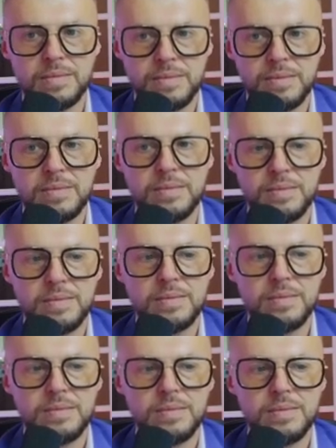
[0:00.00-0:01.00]

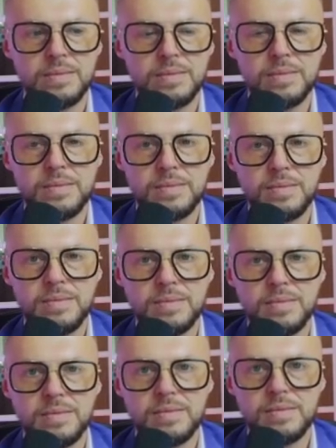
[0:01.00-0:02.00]

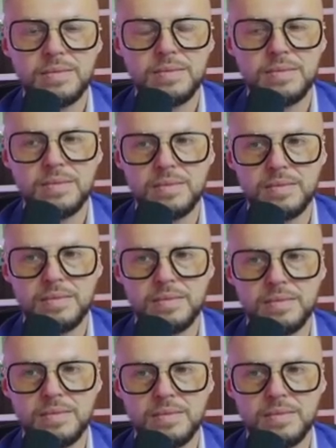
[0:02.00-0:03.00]

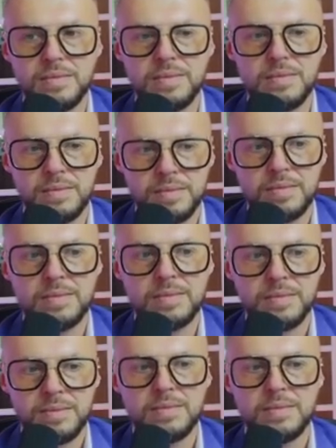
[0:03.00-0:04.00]

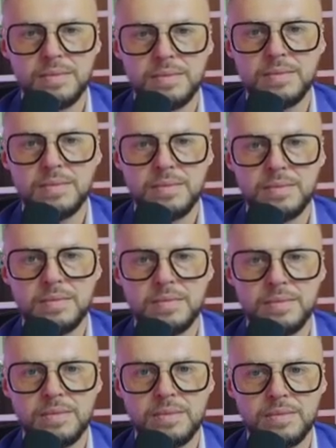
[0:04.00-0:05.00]

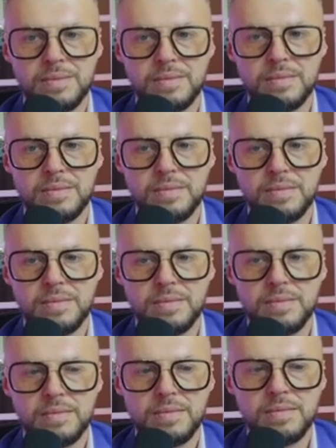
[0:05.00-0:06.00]

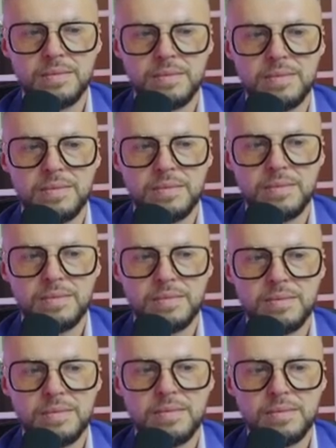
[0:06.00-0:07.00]

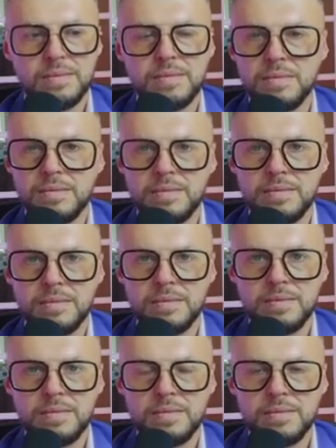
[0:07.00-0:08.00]
(not speaking)